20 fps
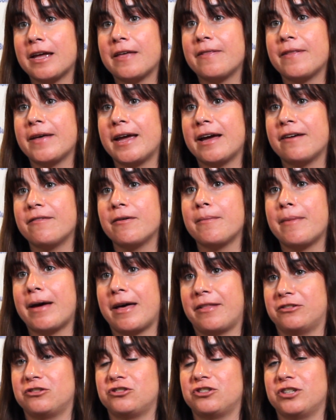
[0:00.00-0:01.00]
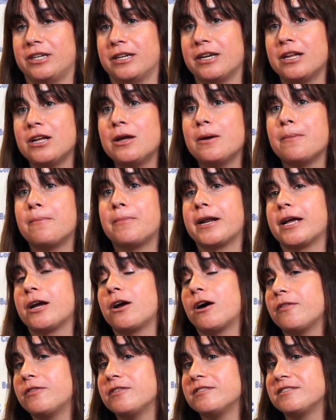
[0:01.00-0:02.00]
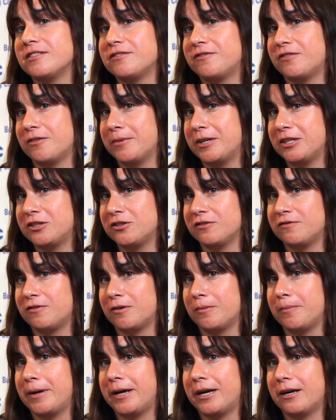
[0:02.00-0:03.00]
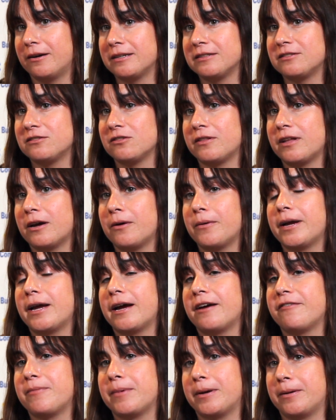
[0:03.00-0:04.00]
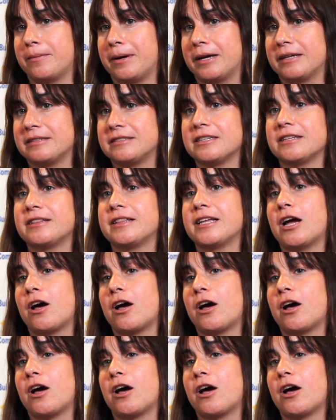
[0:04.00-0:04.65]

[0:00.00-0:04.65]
and they have a math sheet. But I got this information from parents, so that way I've minimized it.